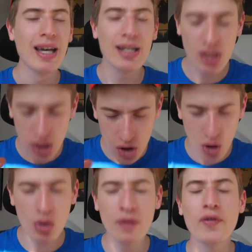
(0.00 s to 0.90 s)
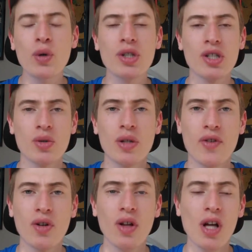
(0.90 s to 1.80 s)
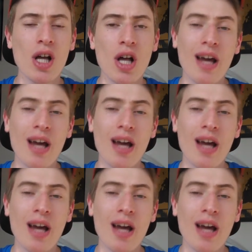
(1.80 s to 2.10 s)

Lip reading: It's just so confusing, so difficult.